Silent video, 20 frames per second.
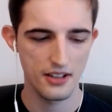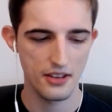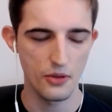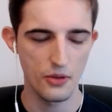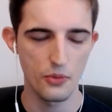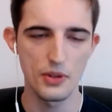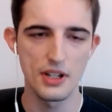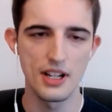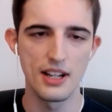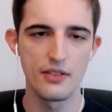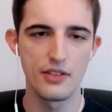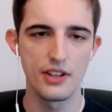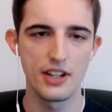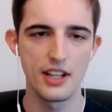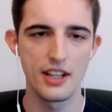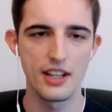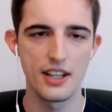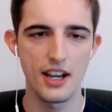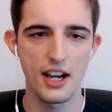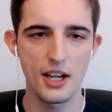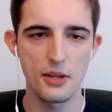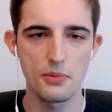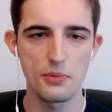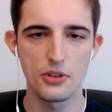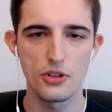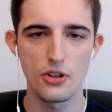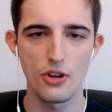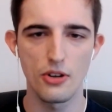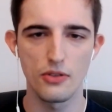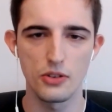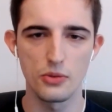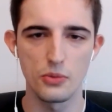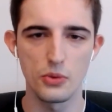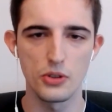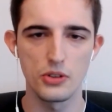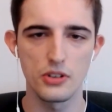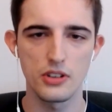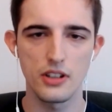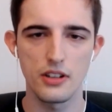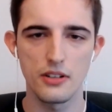that we live in a hyper-novel
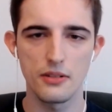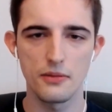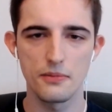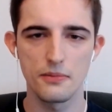world?